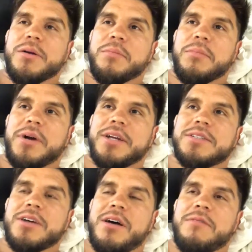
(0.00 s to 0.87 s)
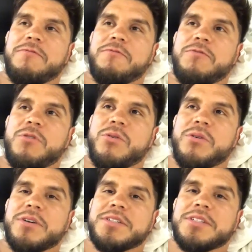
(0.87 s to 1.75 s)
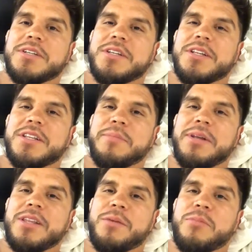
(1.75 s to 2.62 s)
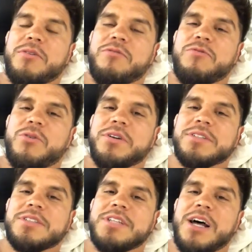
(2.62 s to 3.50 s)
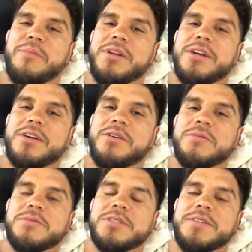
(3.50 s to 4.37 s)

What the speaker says: top four is my number four is Dominic Cruz. Even though it's my last fight,